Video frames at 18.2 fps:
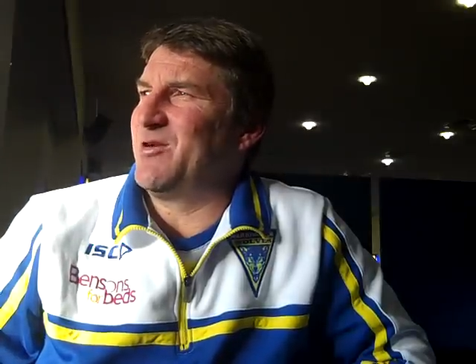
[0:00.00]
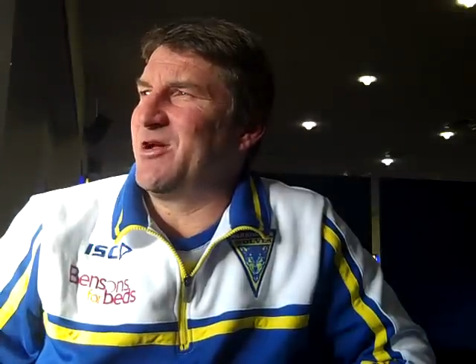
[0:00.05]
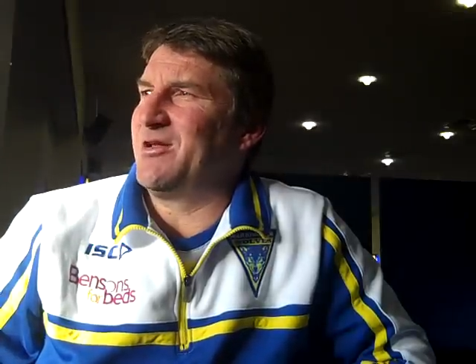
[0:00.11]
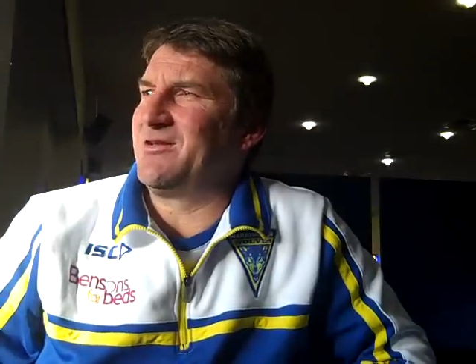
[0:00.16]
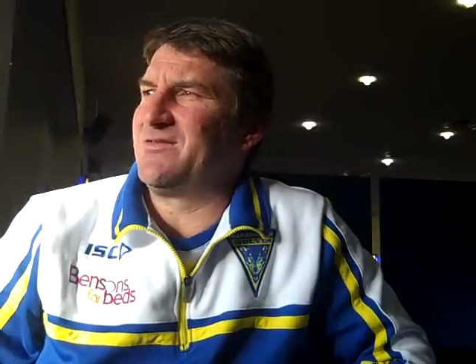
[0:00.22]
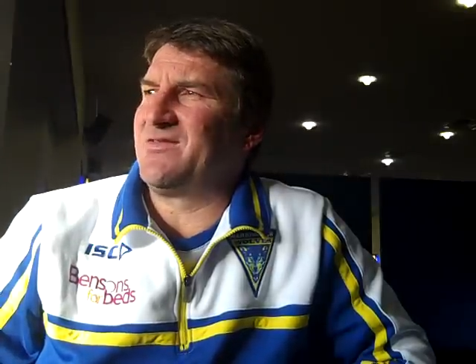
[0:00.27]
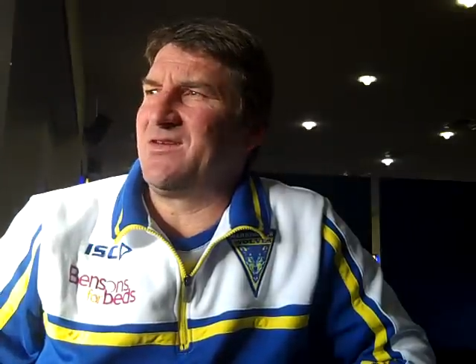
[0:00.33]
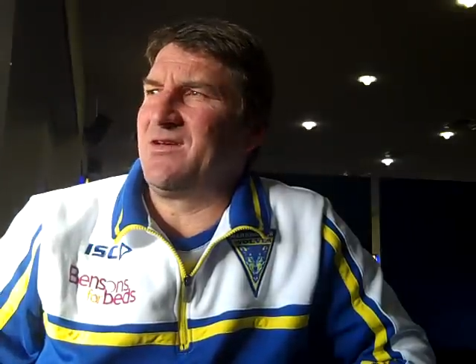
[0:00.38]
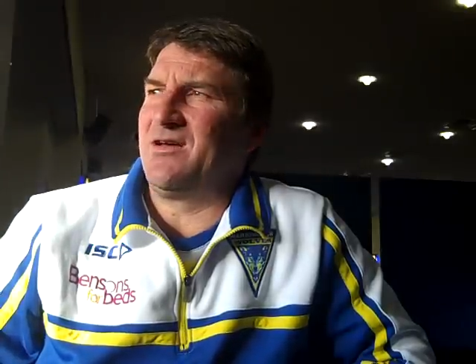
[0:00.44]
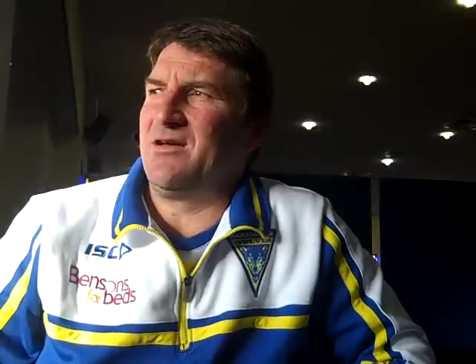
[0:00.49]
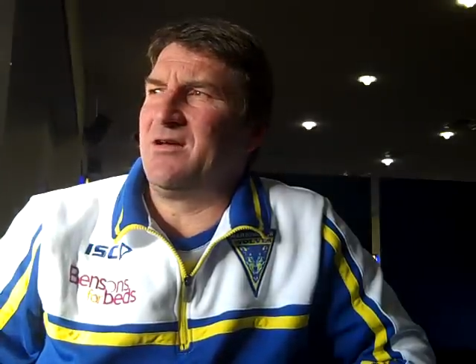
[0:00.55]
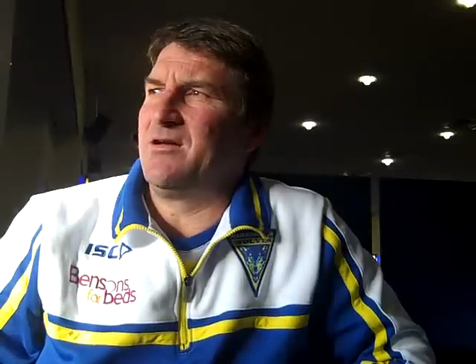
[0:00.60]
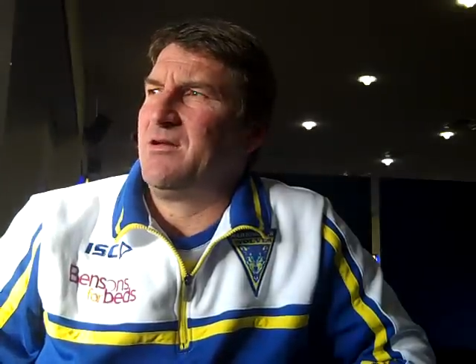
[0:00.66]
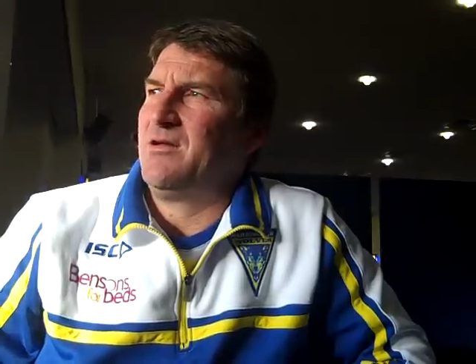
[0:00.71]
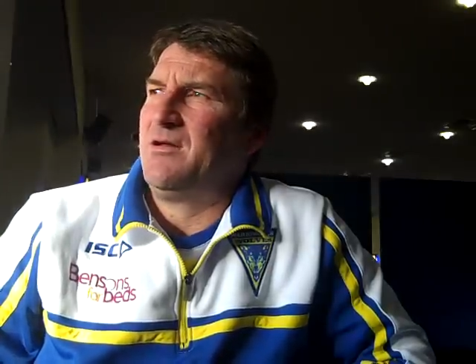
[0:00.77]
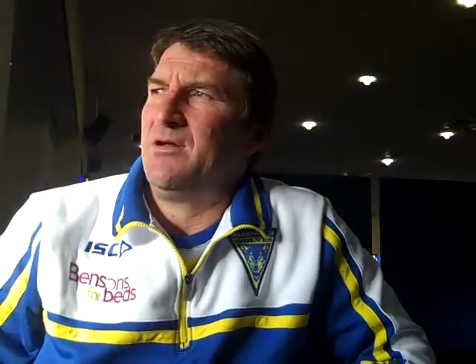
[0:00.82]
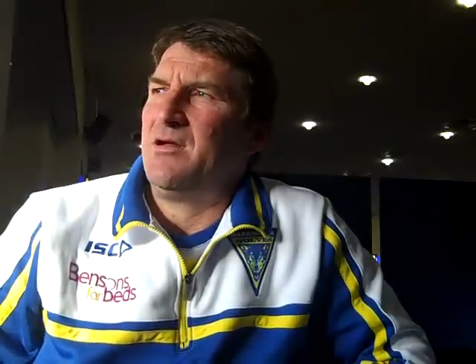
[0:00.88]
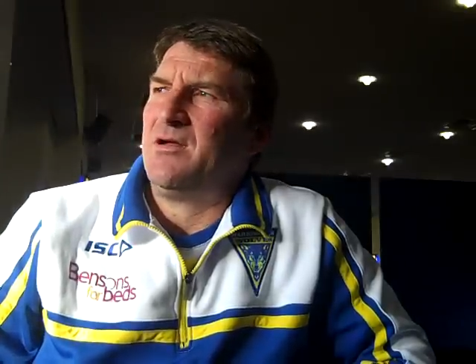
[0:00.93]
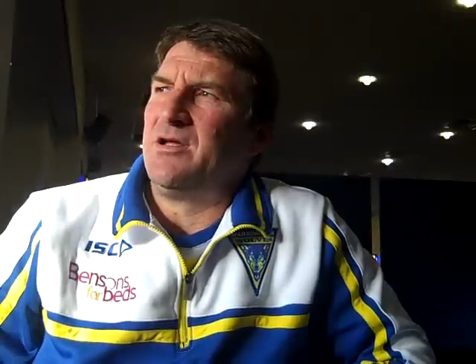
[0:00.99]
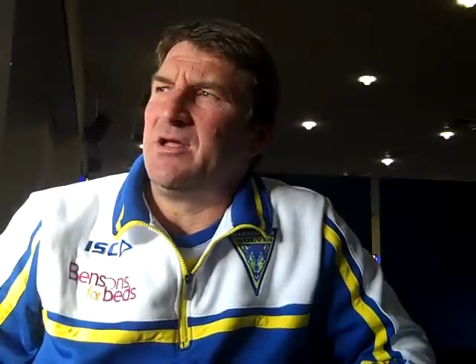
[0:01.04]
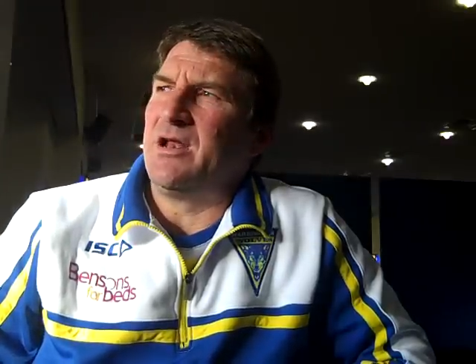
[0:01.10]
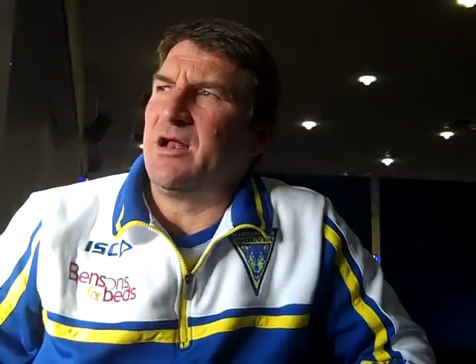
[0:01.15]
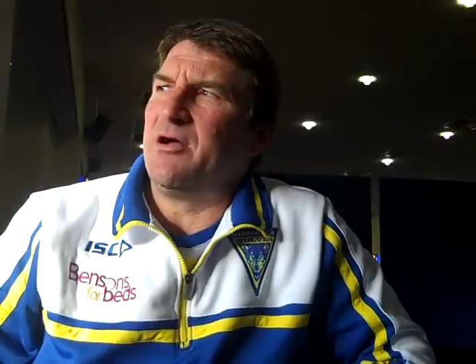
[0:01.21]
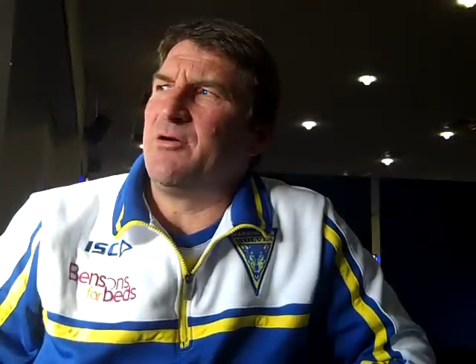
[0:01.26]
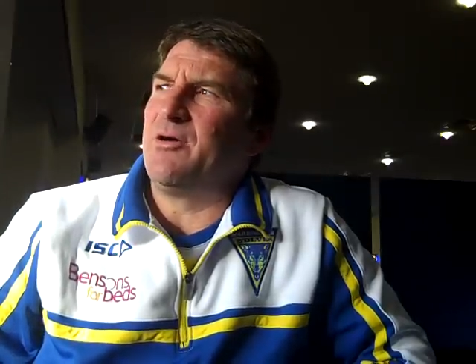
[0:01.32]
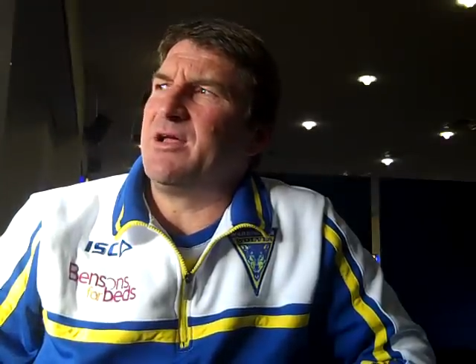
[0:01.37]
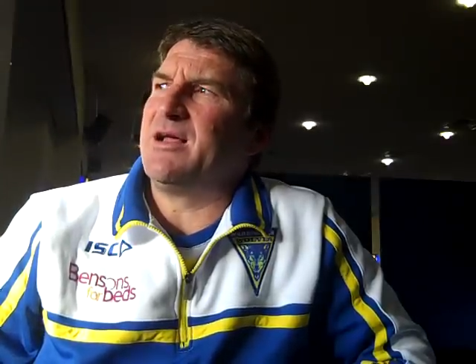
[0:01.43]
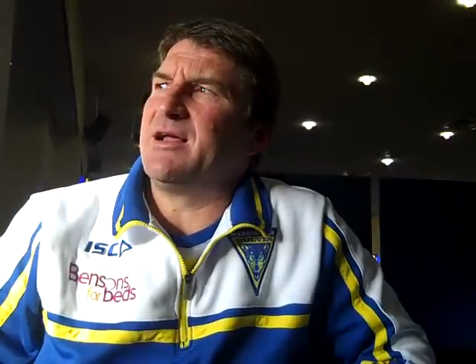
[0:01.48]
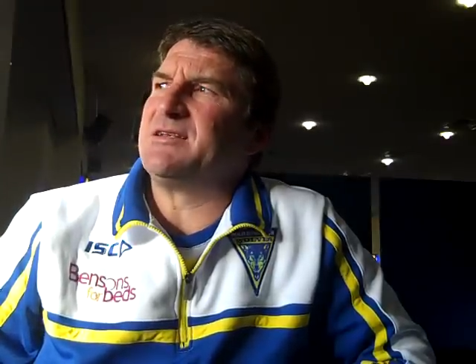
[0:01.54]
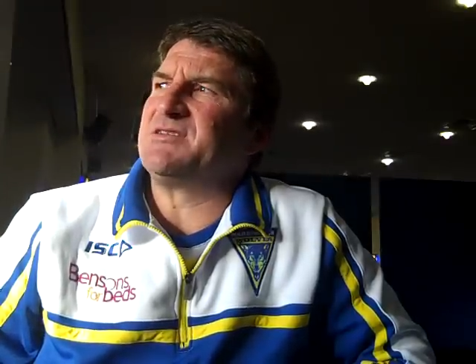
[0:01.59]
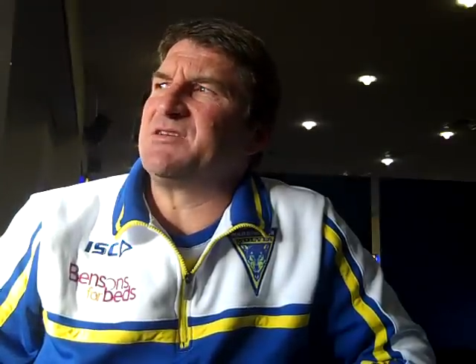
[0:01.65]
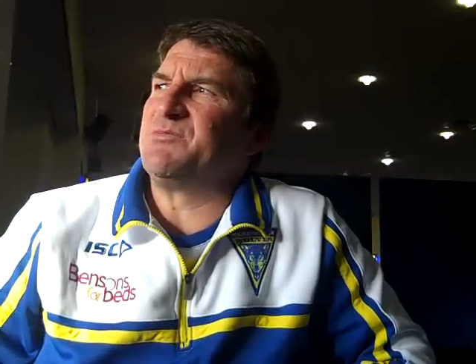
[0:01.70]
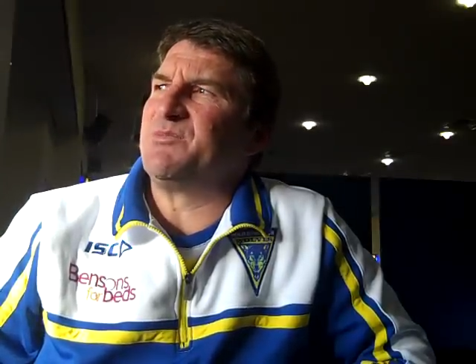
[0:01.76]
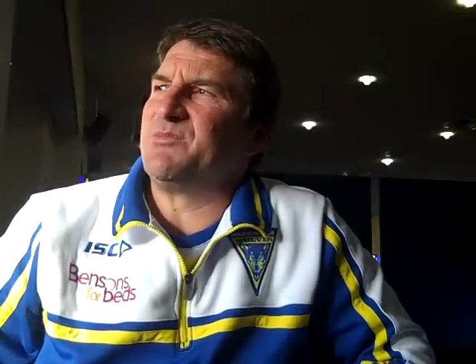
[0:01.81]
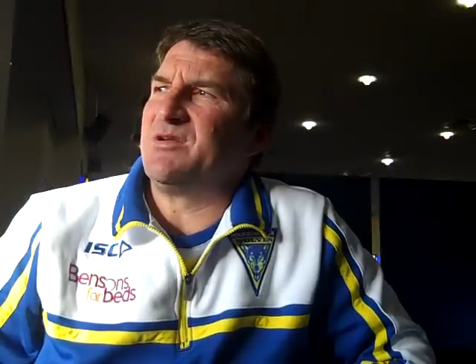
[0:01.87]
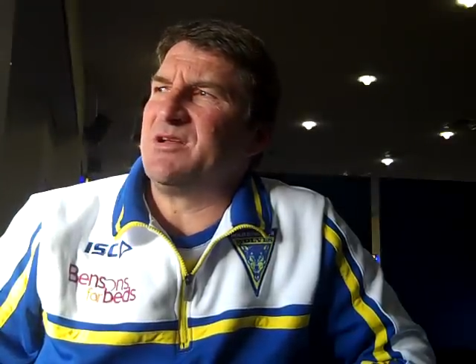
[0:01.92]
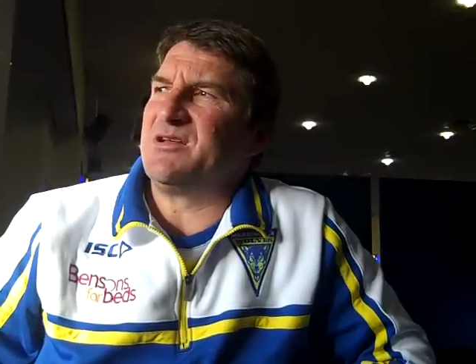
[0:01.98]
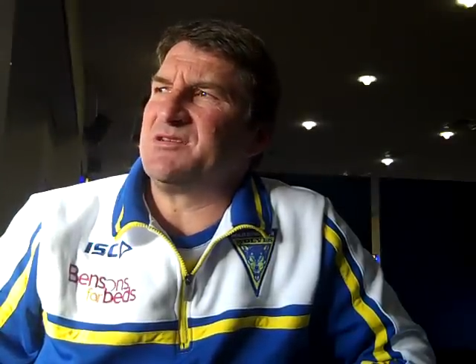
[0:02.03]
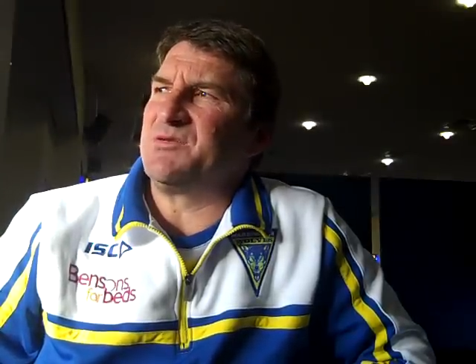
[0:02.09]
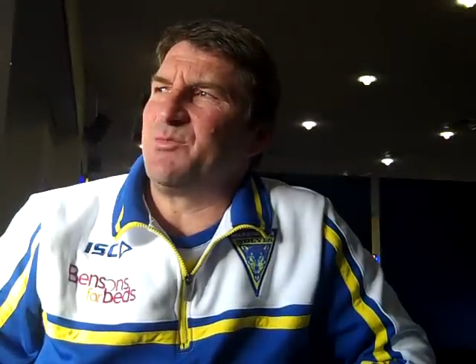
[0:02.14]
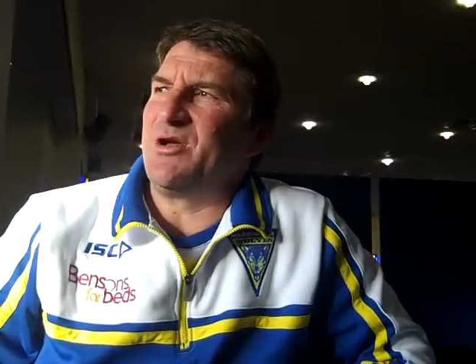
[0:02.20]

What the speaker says: but you know, as